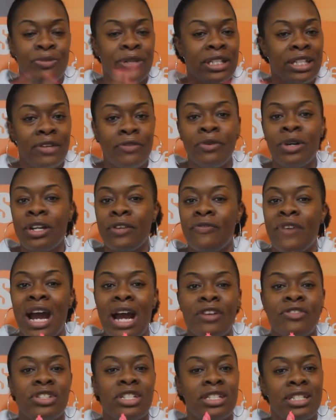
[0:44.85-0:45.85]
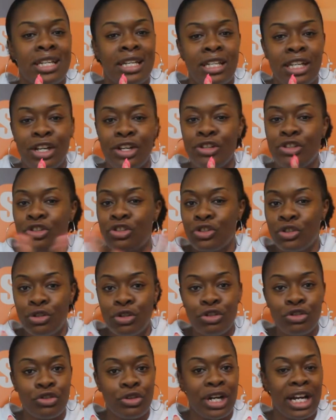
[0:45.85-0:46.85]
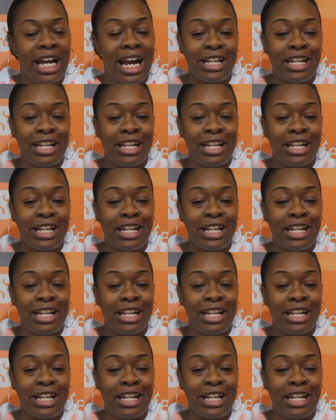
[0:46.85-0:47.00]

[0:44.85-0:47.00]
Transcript: Been living with the virus for 10 years. Children.